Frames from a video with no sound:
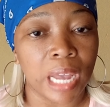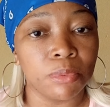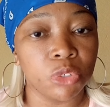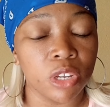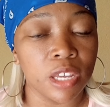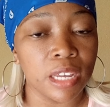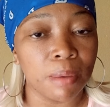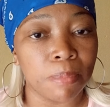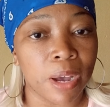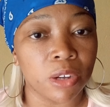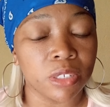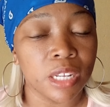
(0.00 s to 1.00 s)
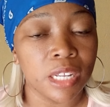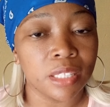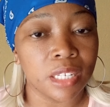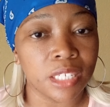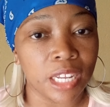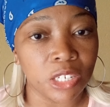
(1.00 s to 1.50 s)
I'm talking about
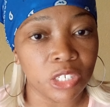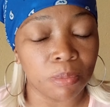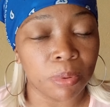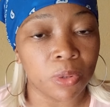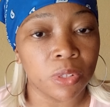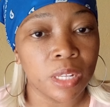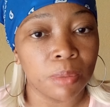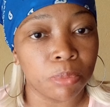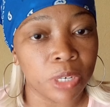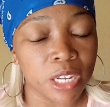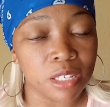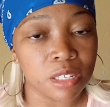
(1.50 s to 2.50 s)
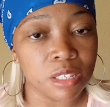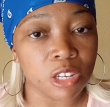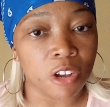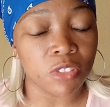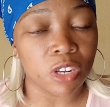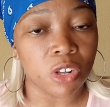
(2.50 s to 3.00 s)
the tangible presence
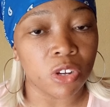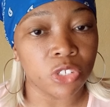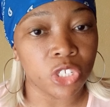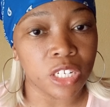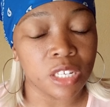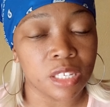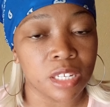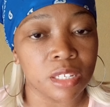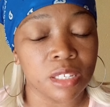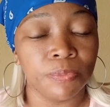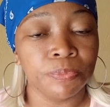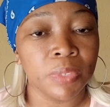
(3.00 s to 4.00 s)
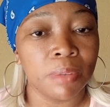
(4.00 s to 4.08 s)
of the Lord Jesus,